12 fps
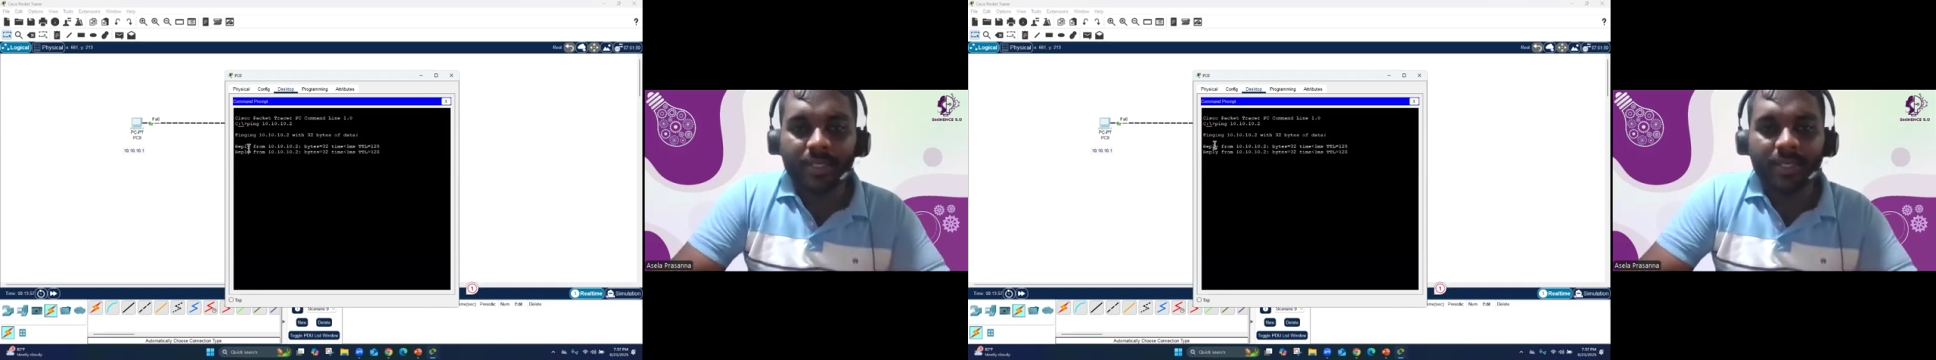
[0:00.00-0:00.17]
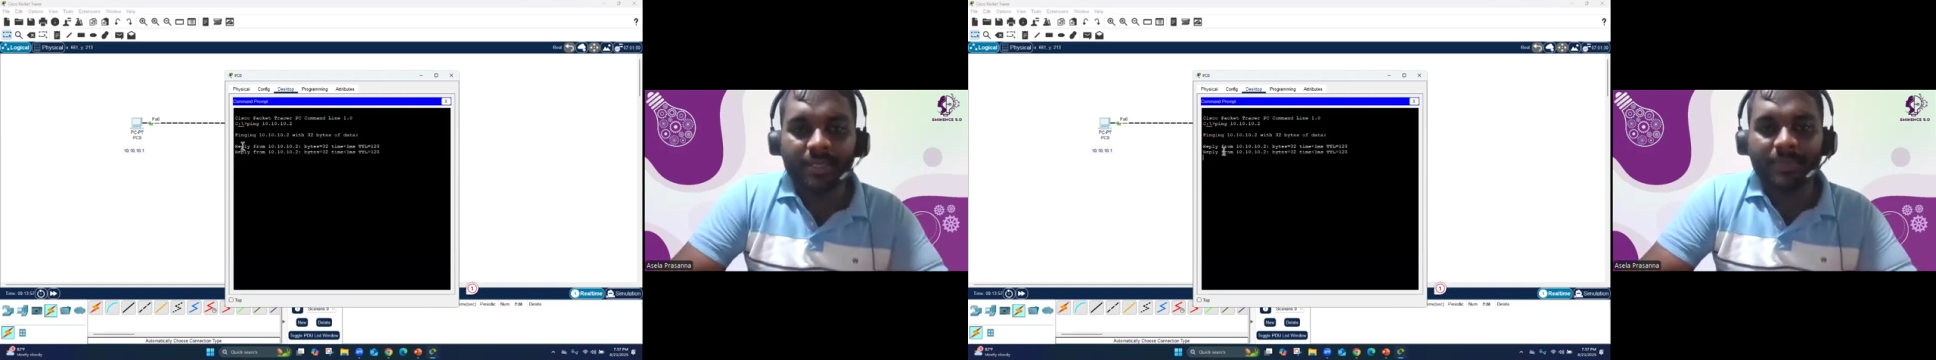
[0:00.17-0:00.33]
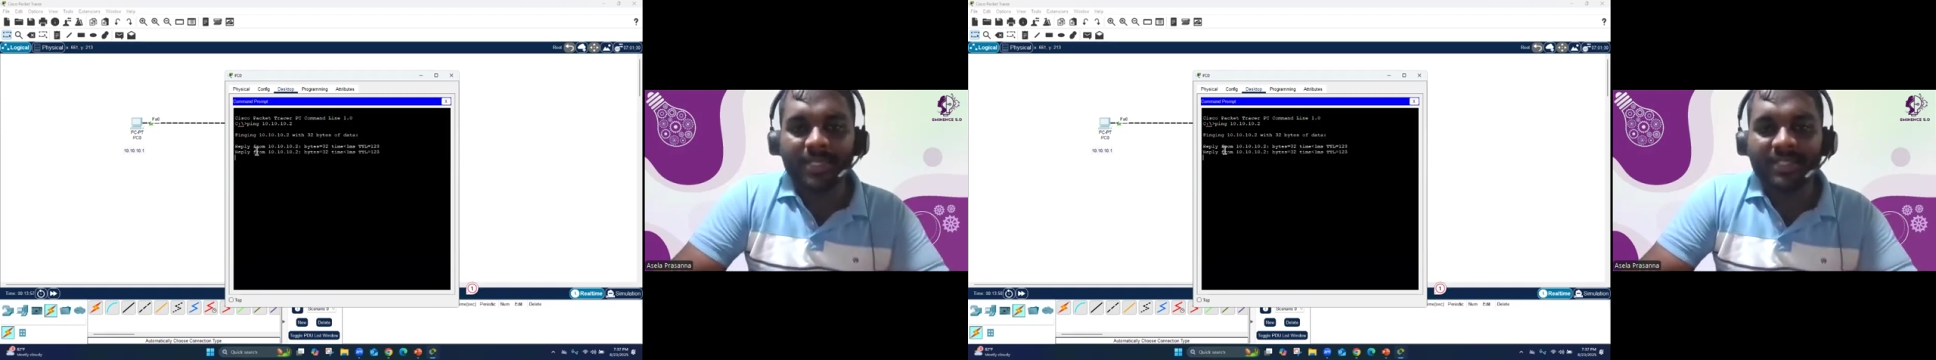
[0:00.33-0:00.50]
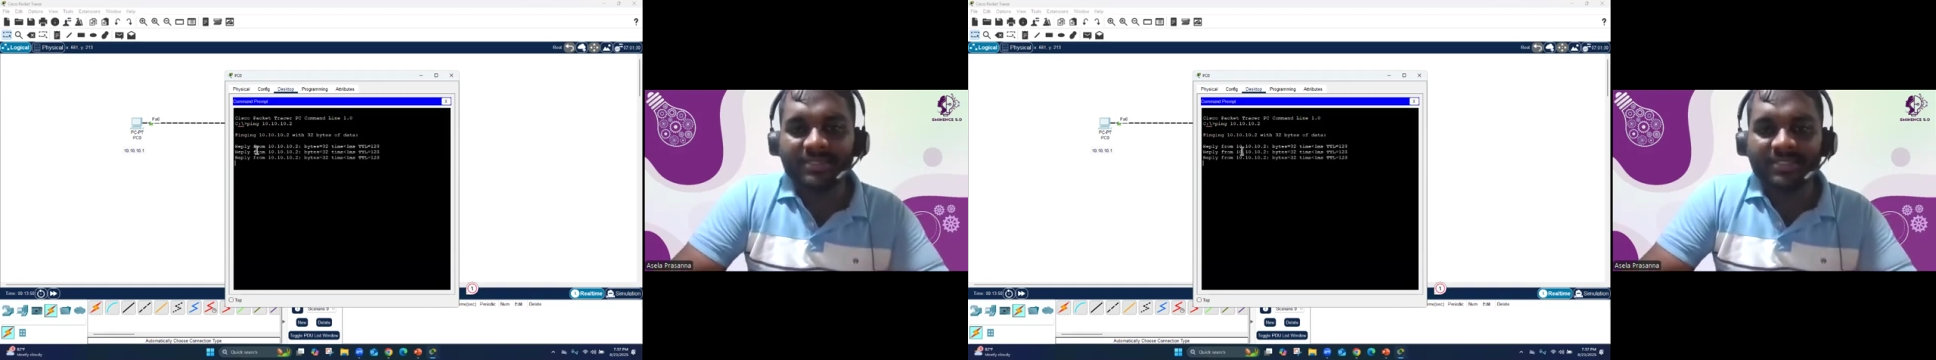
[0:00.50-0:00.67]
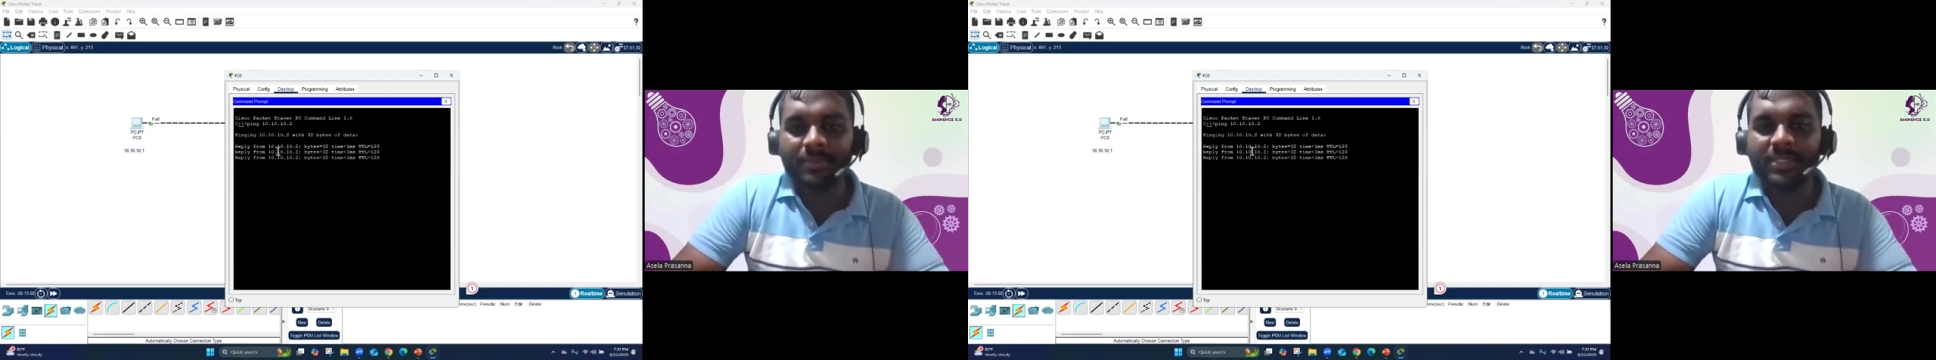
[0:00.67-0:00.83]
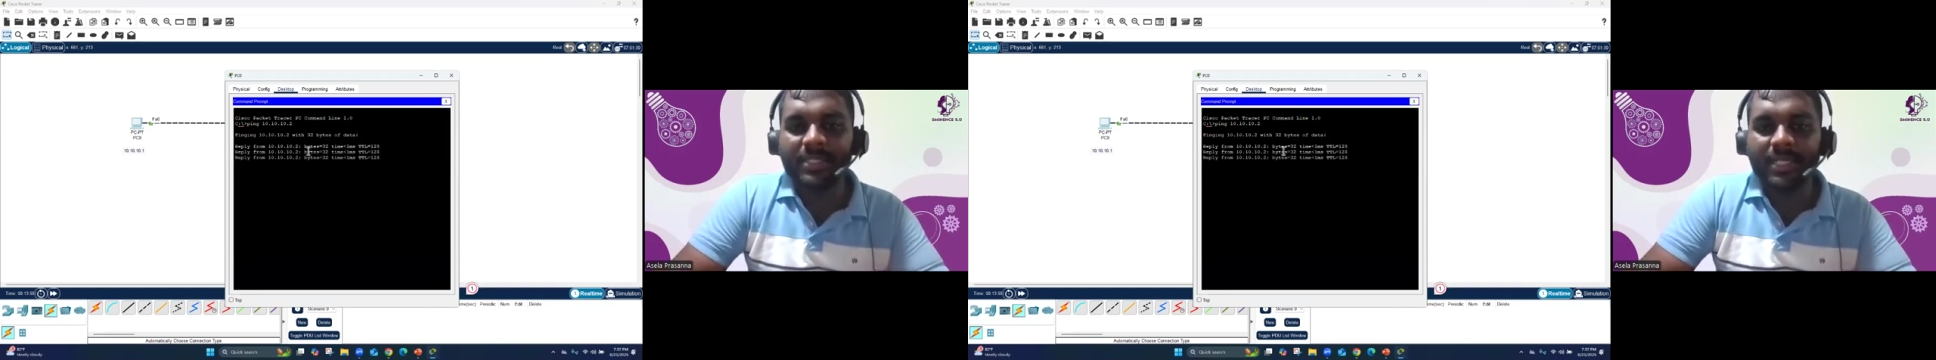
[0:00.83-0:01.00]
reply is
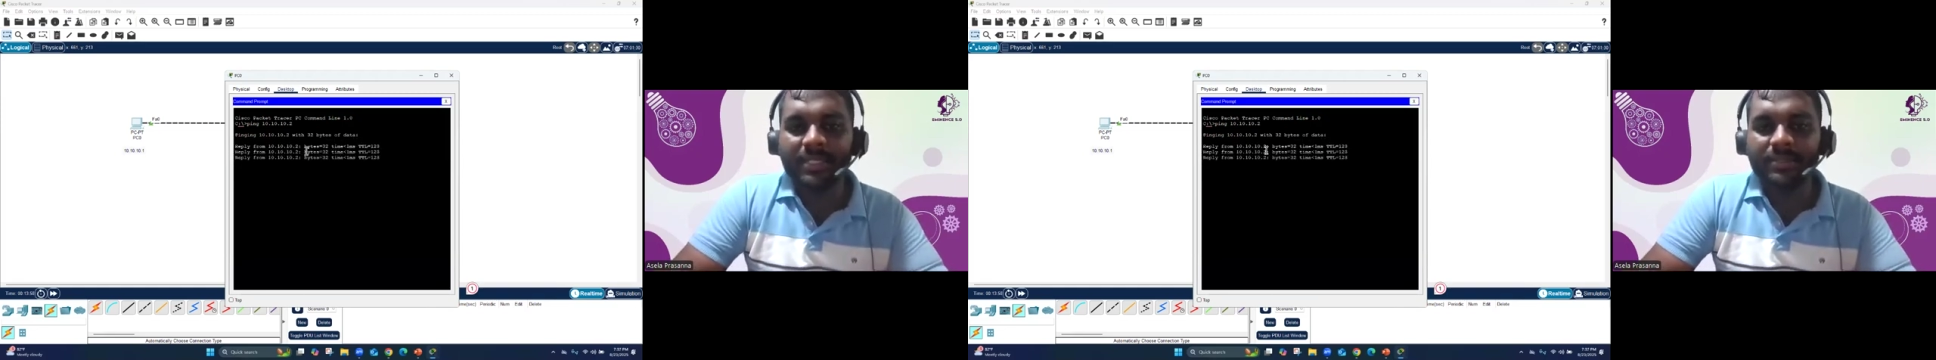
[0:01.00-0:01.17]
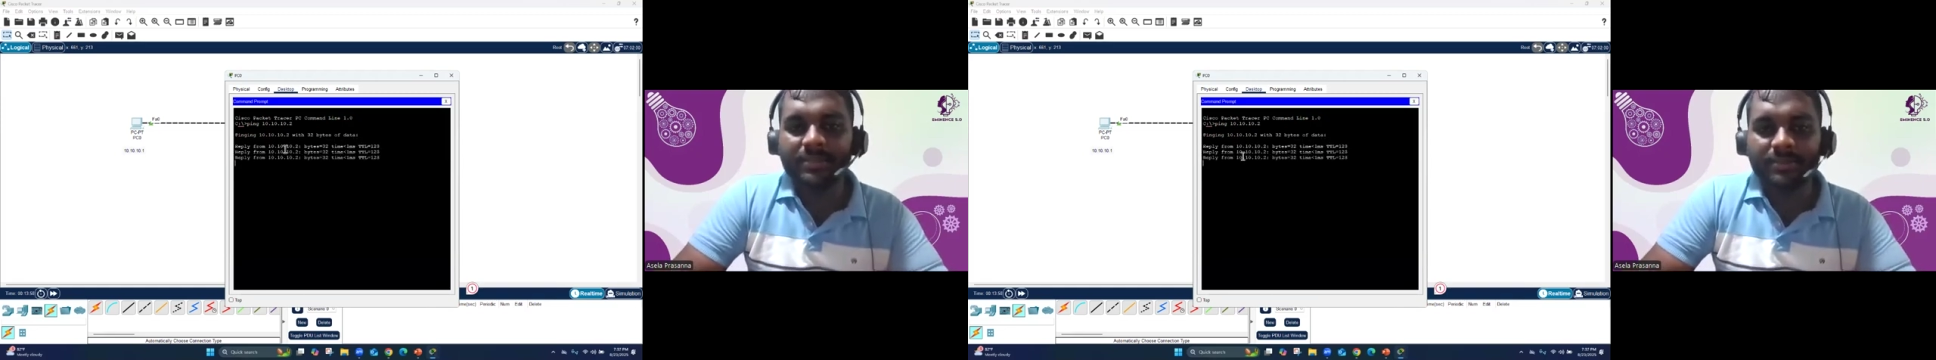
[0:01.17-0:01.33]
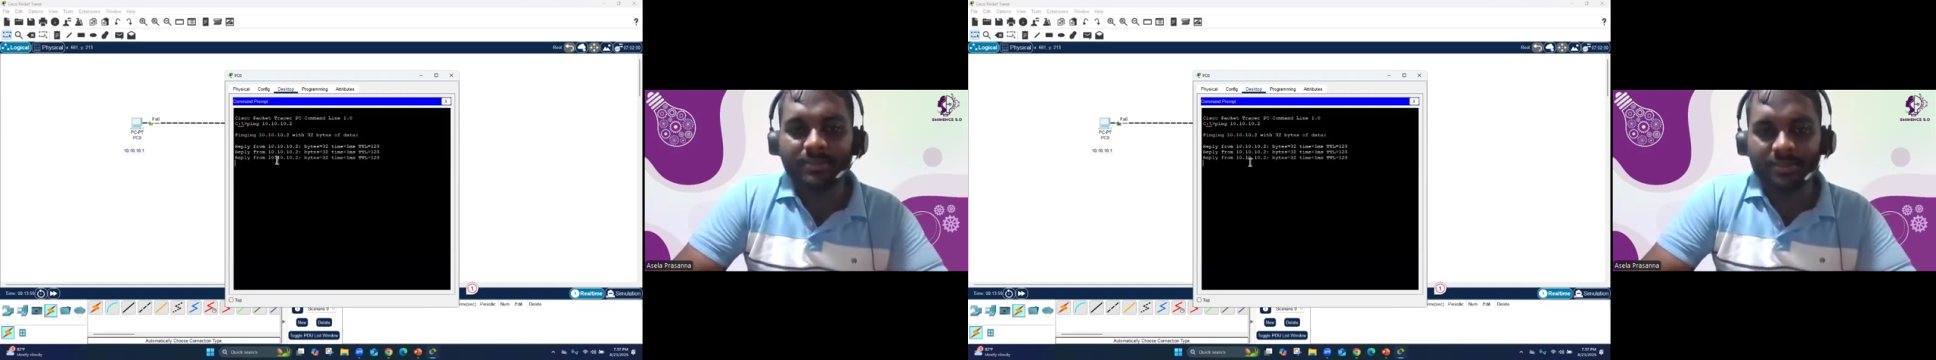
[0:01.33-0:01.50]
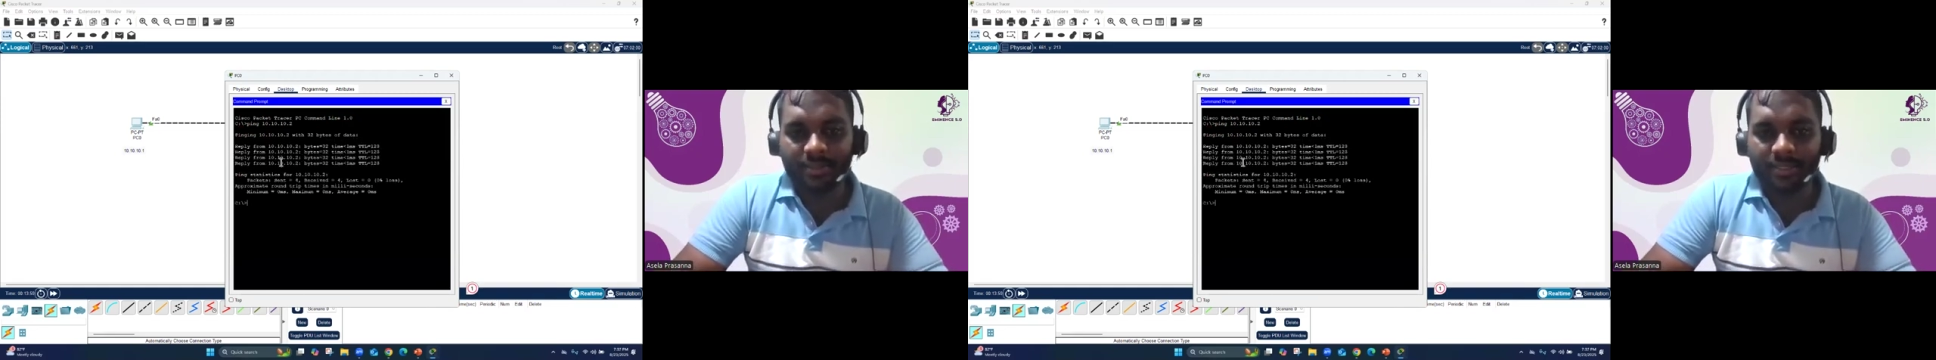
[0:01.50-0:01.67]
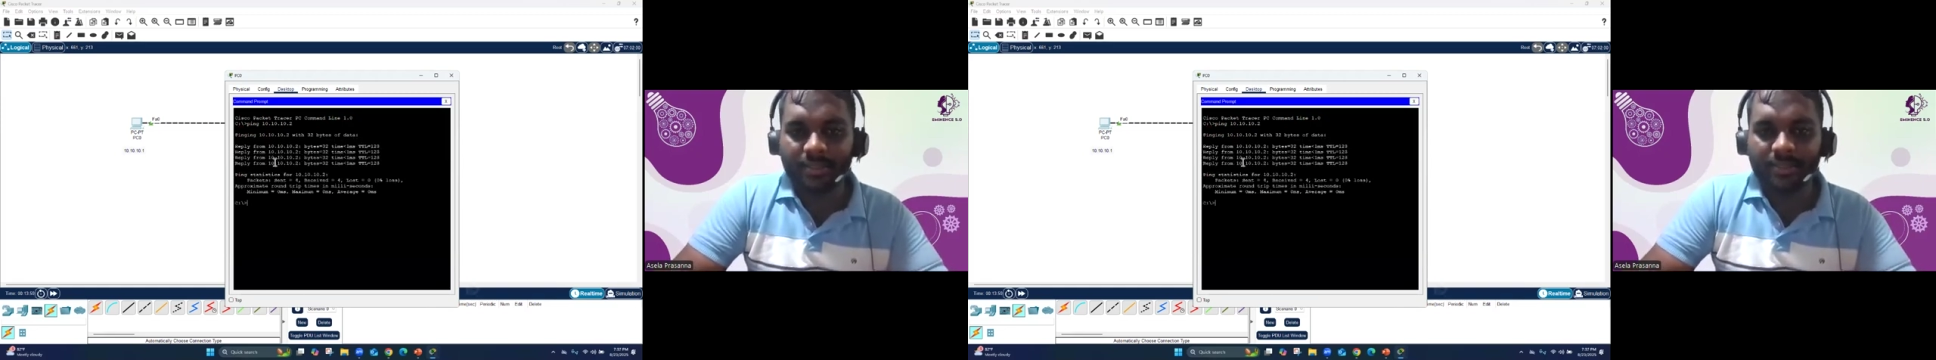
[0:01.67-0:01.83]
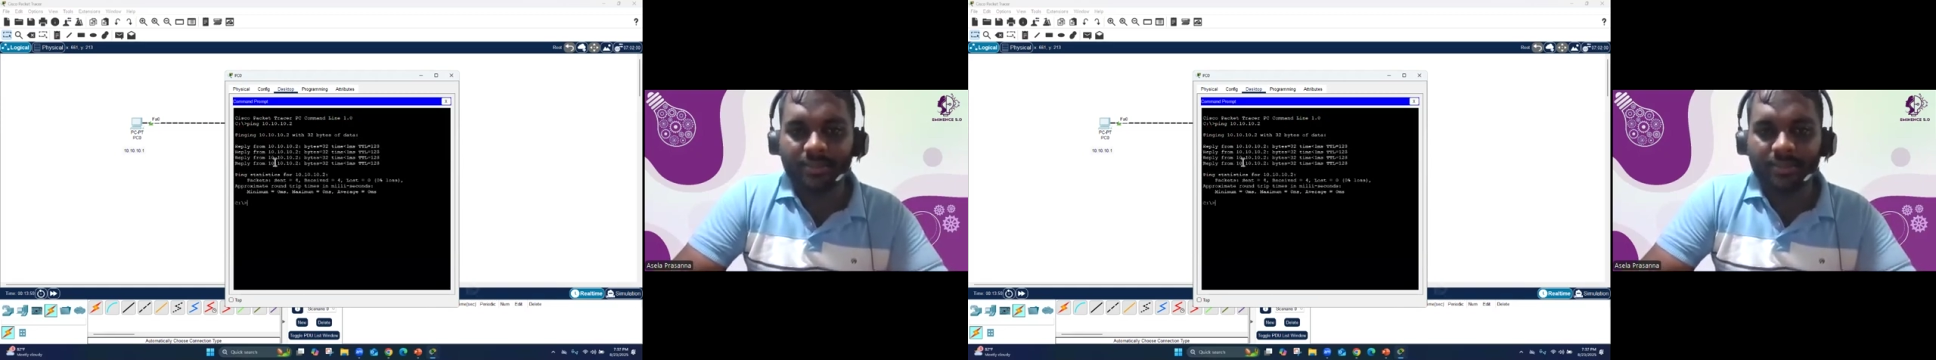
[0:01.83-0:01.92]
coming that uh,